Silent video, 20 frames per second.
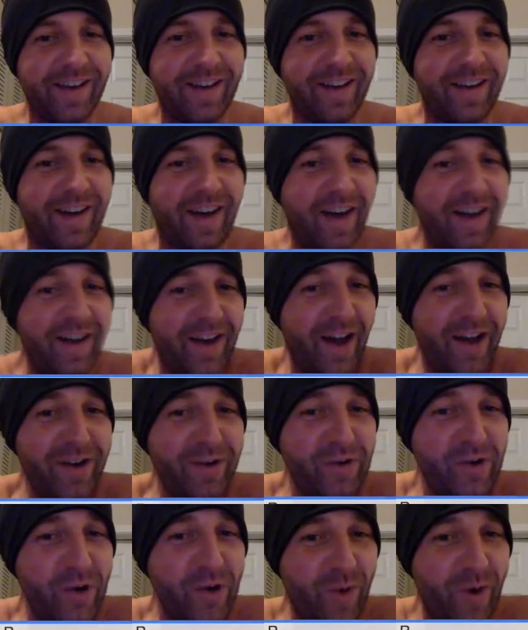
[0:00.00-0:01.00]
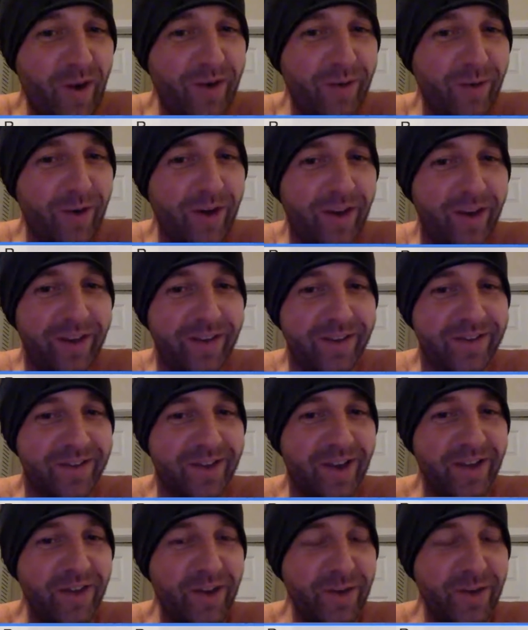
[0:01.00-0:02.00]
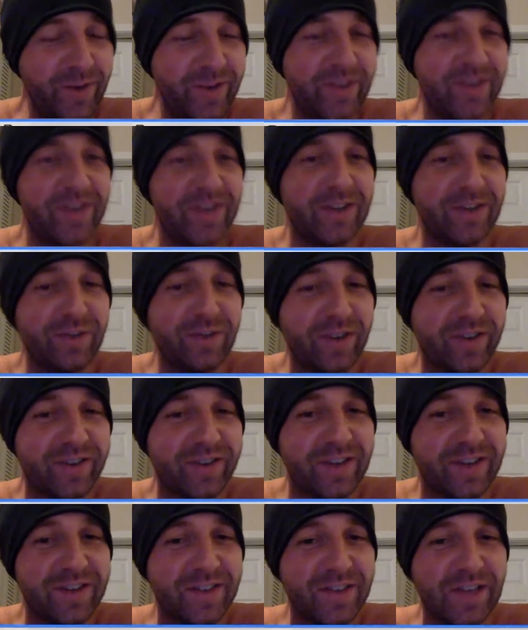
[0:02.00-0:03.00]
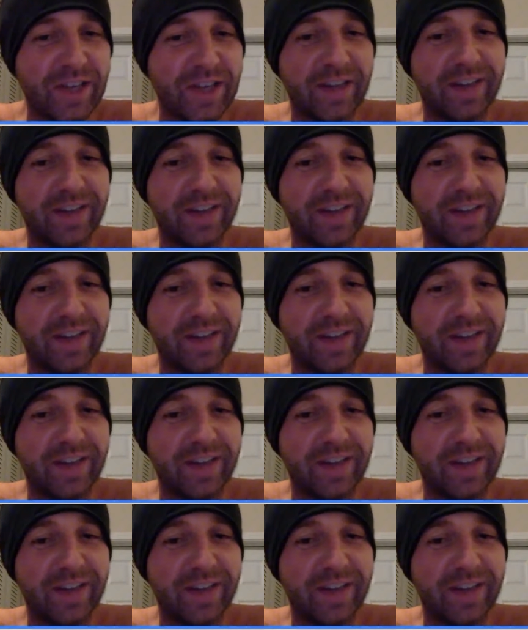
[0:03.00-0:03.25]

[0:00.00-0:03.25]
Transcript: I don't know what it was. I thought it was an interesting scene,